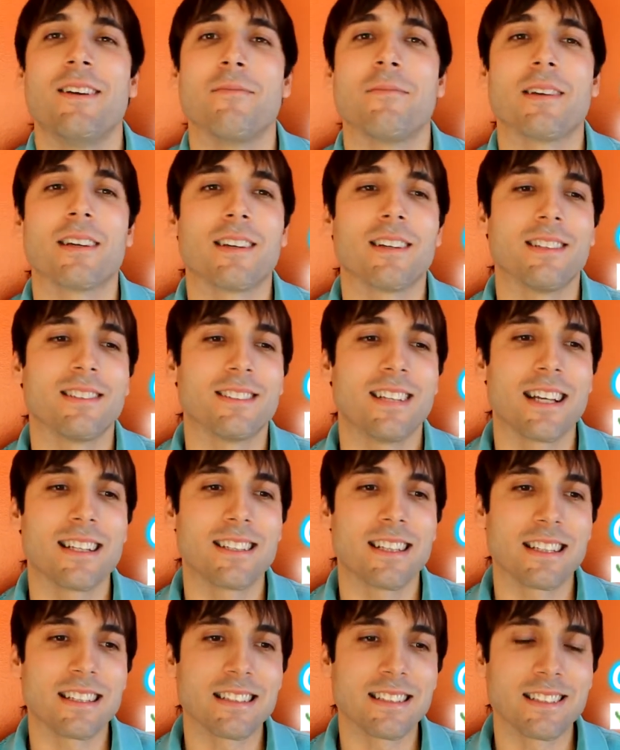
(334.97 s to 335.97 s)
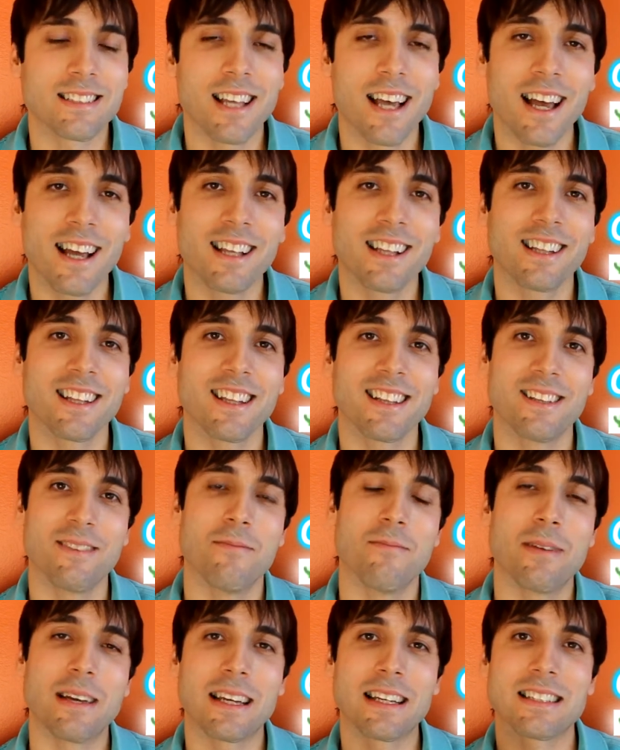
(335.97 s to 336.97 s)
because that's exactly the
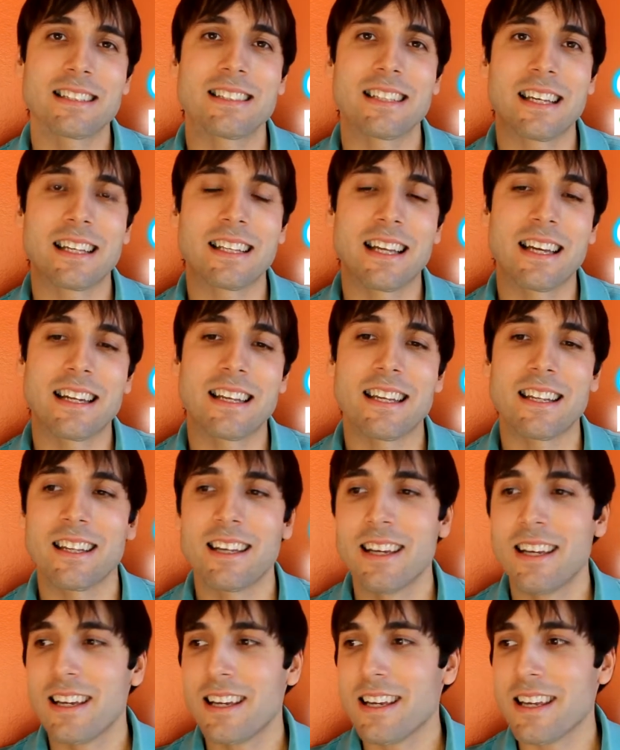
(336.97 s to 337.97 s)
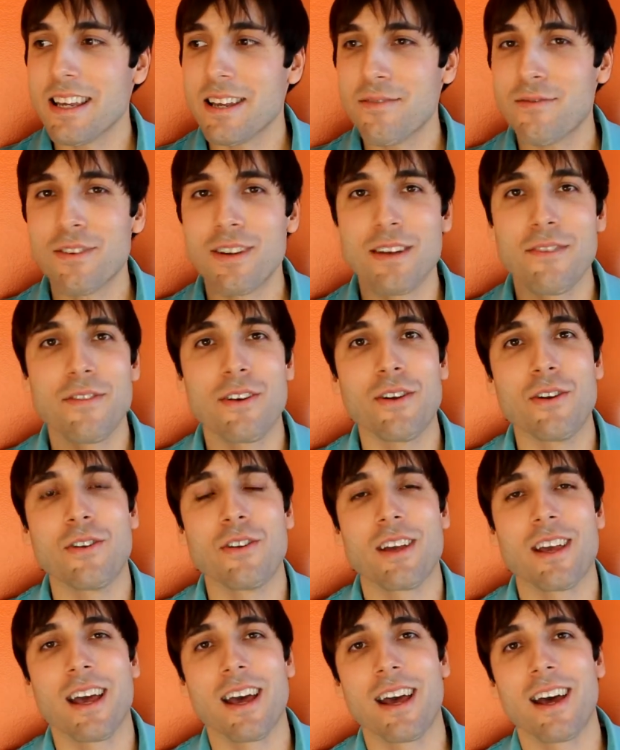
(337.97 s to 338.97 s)
biggest thing that I need. Even if it
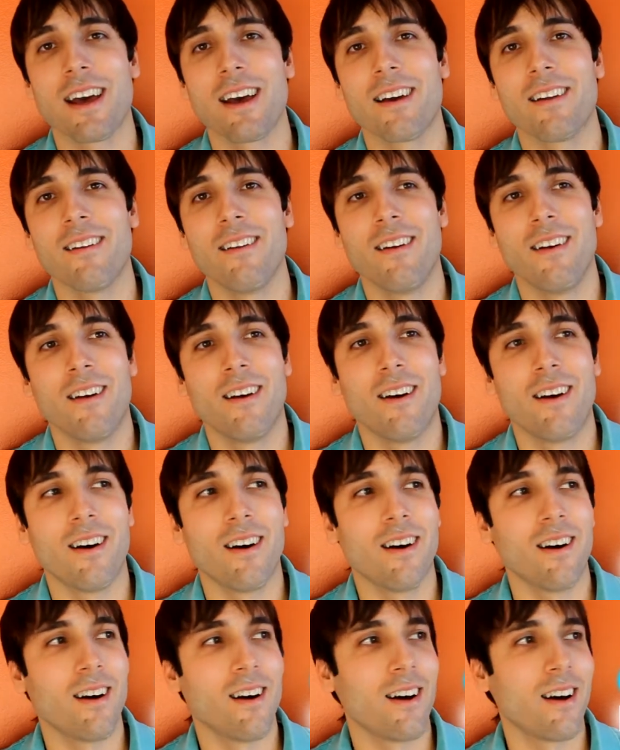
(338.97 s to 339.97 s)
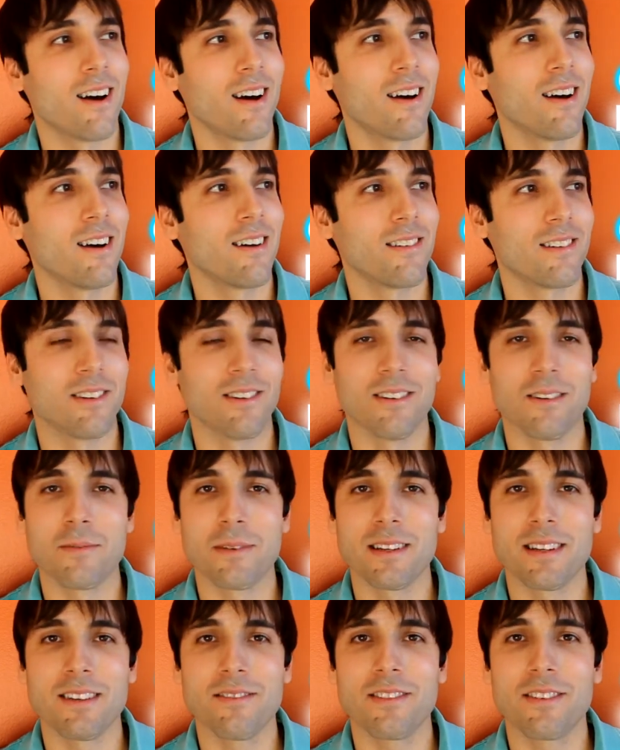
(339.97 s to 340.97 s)
only had, I don't know, I
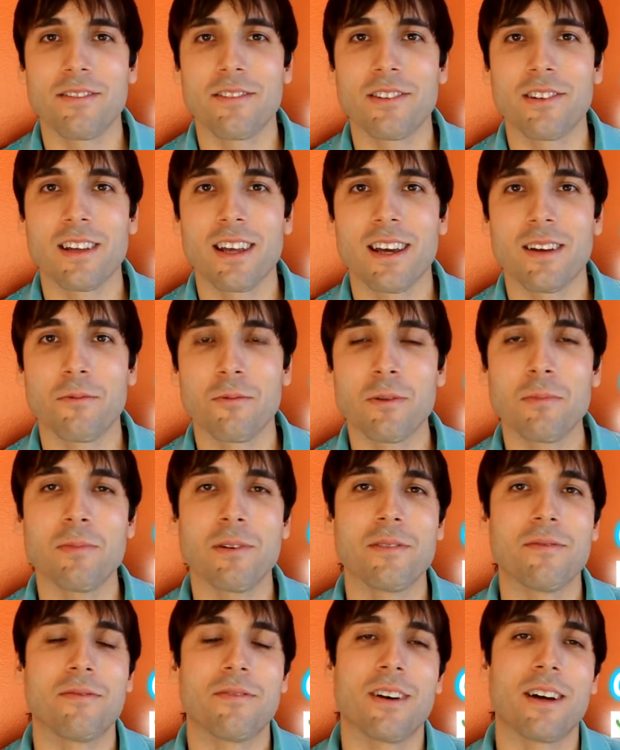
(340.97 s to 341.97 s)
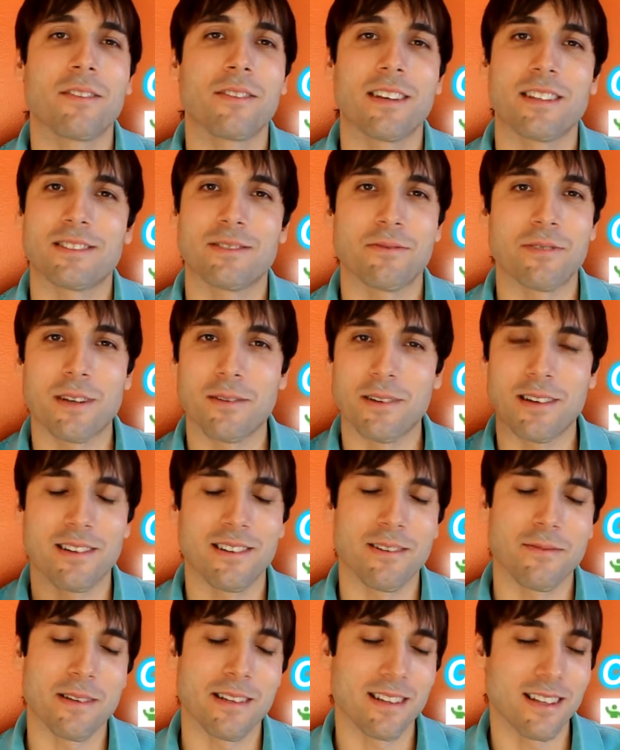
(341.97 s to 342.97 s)
mean, even if it only had 1.5 gigs of RAM, I
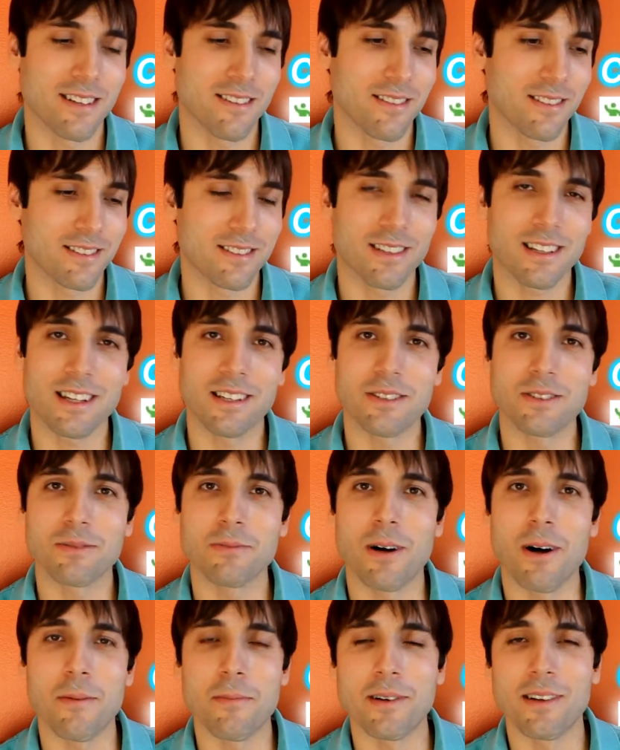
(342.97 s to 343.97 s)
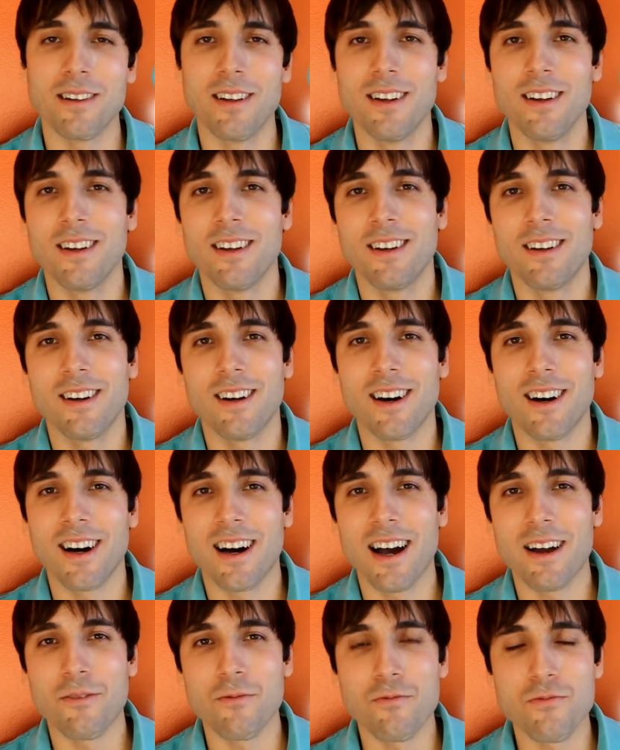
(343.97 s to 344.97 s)
don't know, I mean, it's kind of small, but
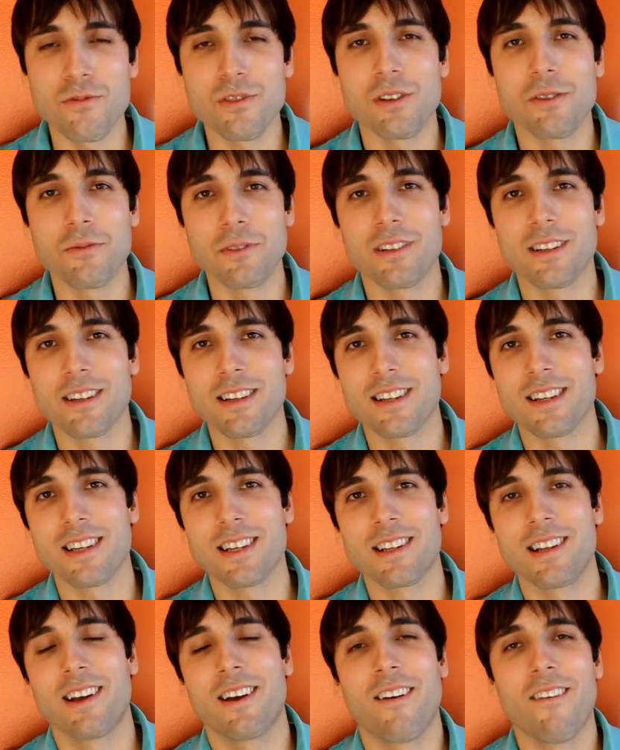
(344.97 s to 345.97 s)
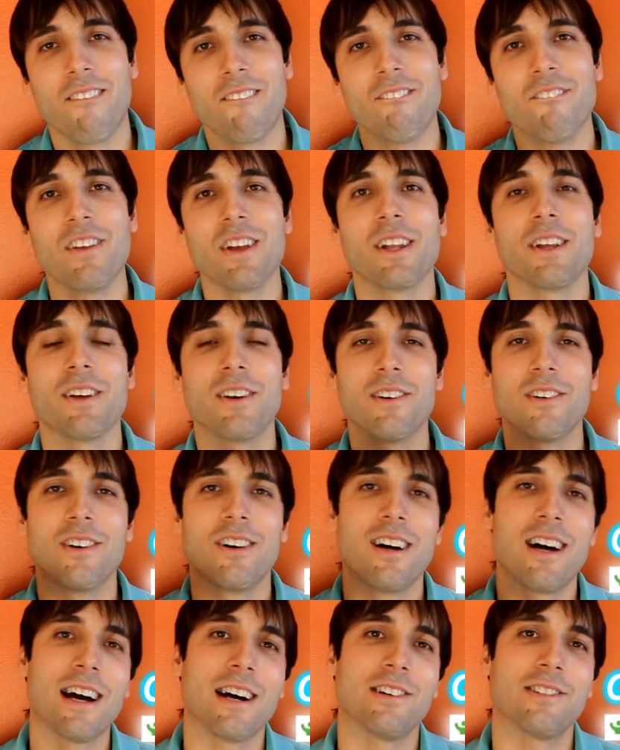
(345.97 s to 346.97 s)
I really need video
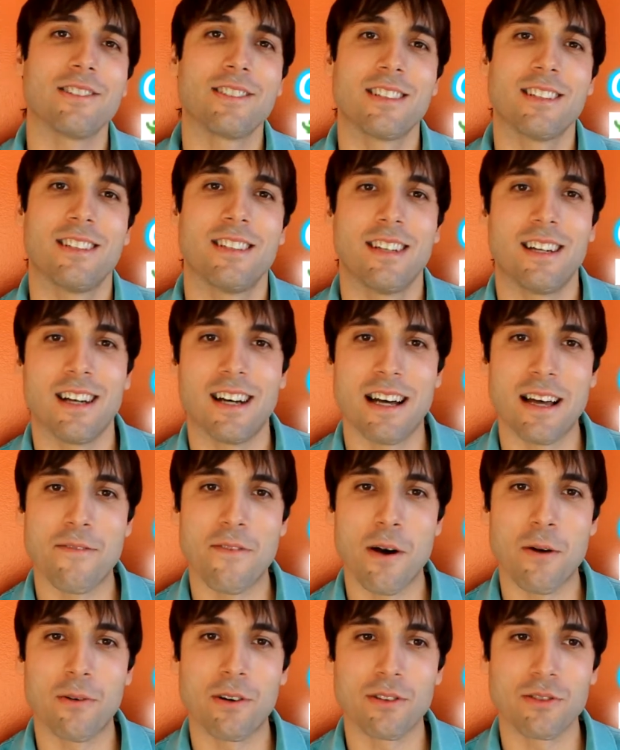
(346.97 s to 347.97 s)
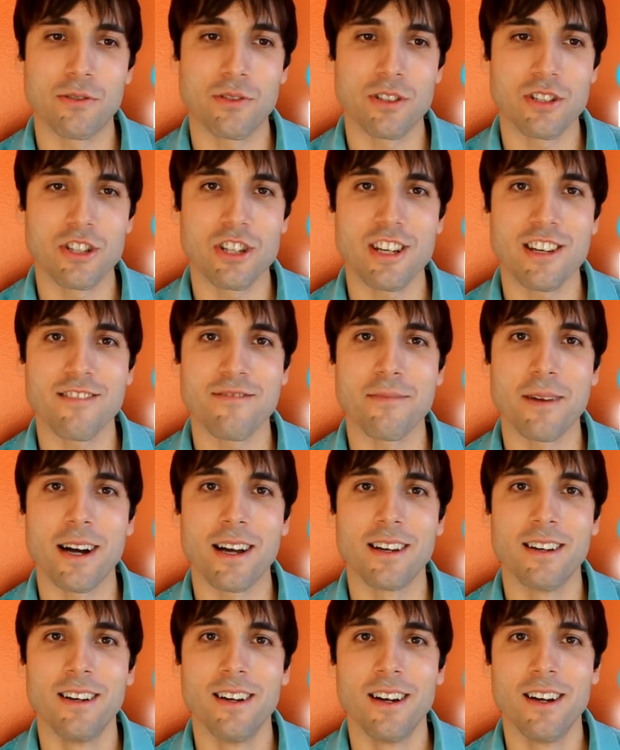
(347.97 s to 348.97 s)
out if I want to achieve my